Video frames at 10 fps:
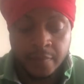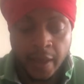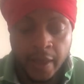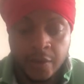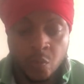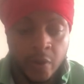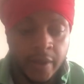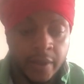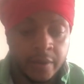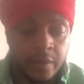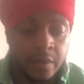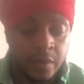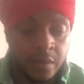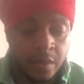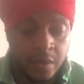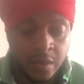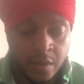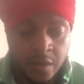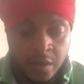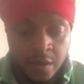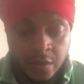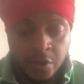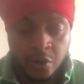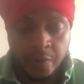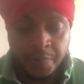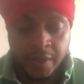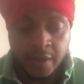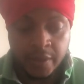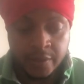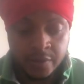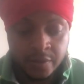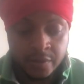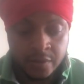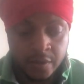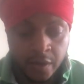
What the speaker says: And when the Europeans,